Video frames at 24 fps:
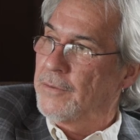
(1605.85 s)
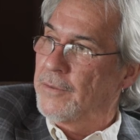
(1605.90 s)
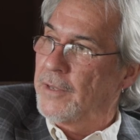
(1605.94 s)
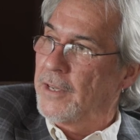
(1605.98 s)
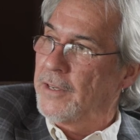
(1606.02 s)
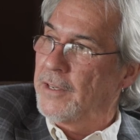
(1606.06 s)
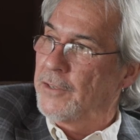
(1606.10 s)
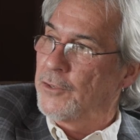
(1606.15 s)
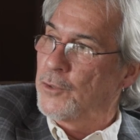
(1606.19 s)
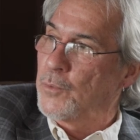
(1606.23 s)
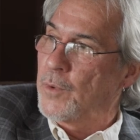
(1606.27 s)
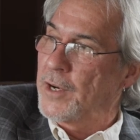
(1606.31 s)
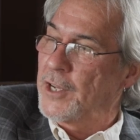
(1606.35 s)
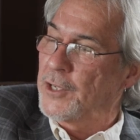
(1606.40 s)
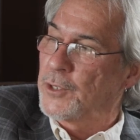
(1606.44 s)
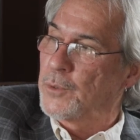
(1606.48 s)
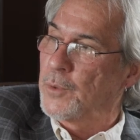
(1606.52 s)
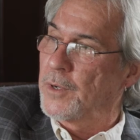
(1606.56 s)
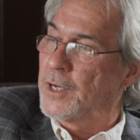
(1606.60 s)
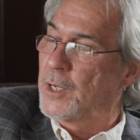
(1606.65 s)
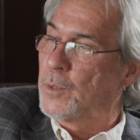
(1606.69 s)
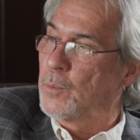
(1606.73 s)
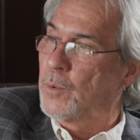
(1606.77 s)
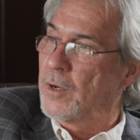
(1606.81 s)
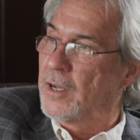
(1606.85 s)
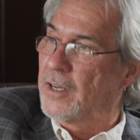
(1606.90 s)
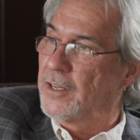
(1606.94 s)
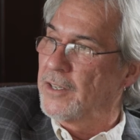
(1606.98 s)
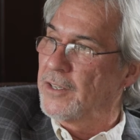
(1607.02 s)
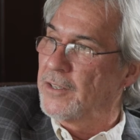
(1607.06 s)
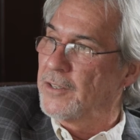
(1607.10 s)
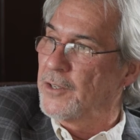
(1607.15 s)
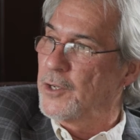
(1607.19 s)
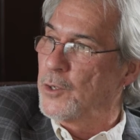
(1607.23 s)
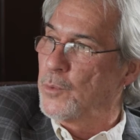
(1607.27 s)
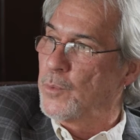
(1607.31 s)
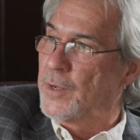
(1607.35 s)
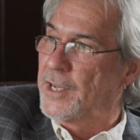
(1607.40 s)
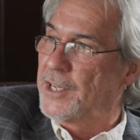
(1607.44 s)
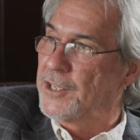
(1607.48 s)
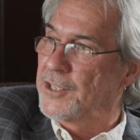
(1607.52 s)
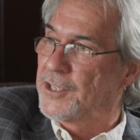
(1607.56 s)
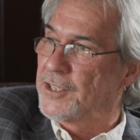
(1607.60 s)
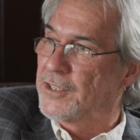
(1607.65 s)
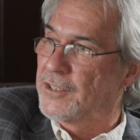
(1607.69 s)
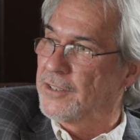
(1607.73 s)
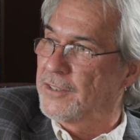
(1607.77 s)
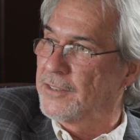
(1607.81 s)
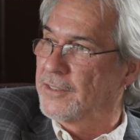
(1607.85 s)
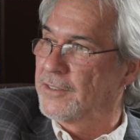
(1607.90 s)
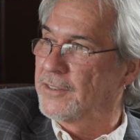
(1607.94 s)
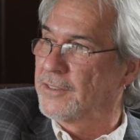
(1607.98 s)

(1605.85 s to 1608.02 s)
in 2021, you reached.